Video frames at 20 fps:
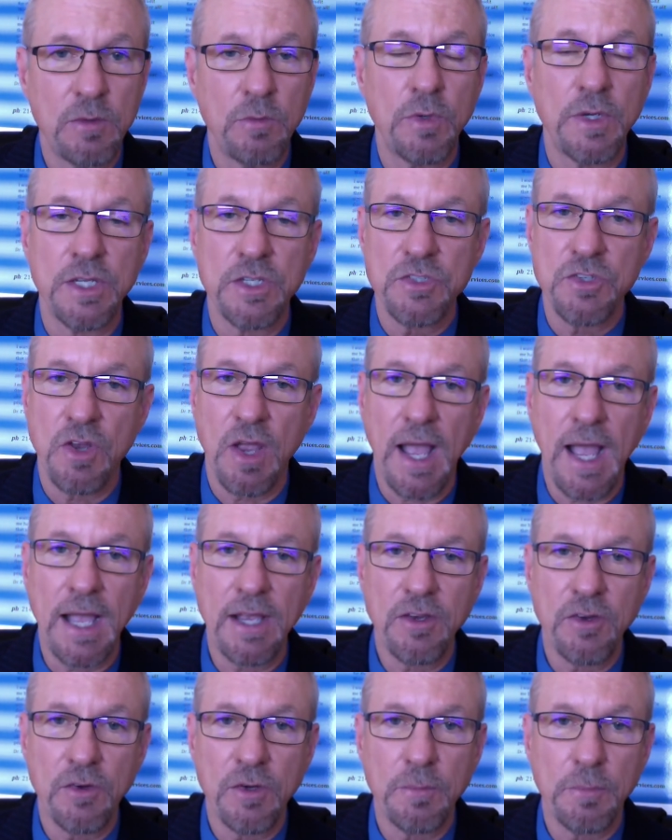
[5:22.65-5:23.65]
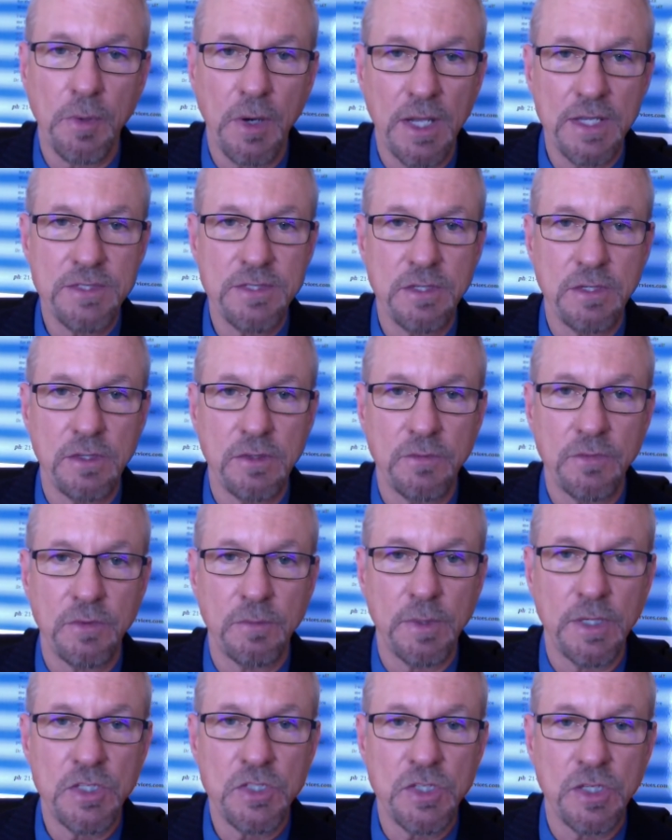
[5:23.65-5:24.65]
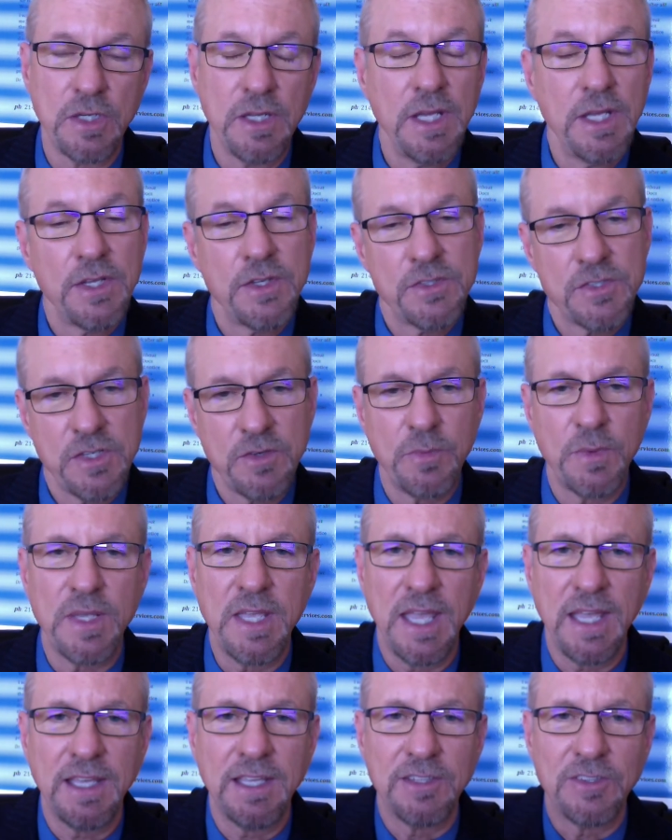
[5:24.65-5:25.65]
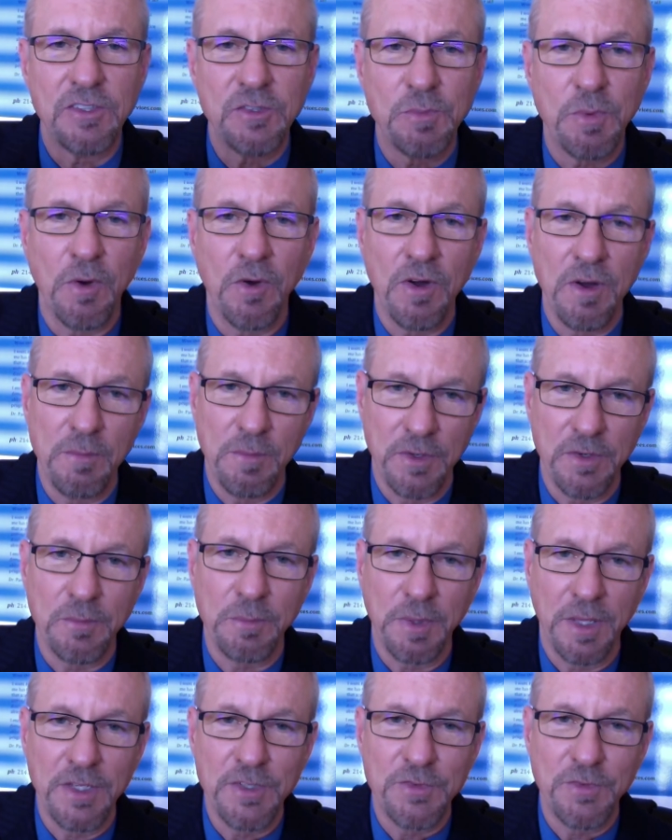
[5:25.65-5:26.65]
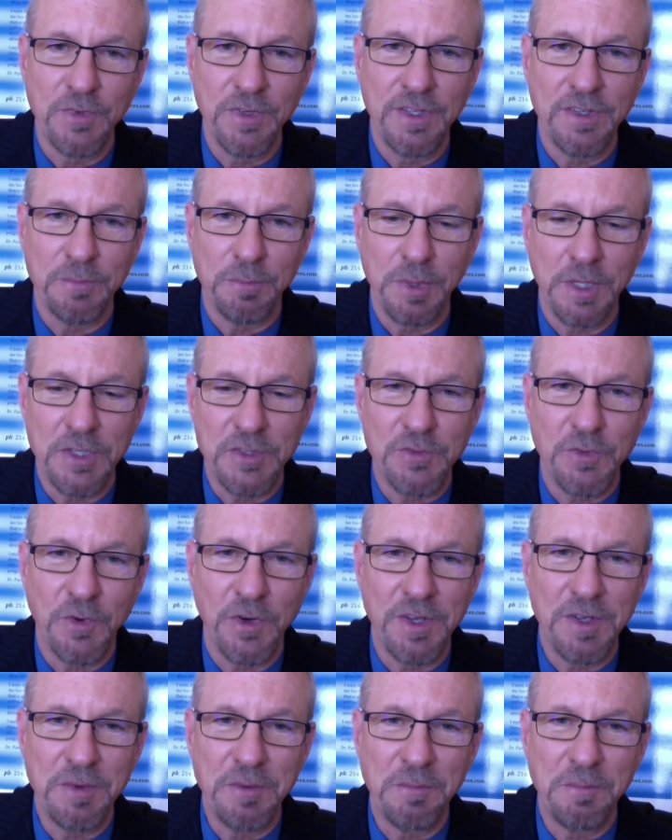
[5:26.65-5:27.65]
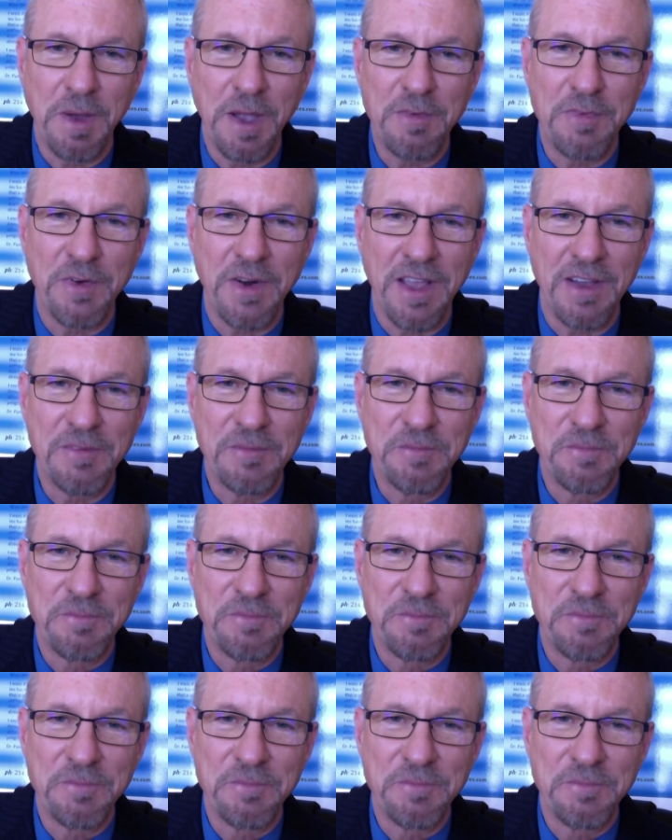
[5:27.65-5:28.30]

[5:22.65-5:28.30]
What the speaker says: We'll get you accurate pricing information, see if we can't get this program in place for you. Bye for now.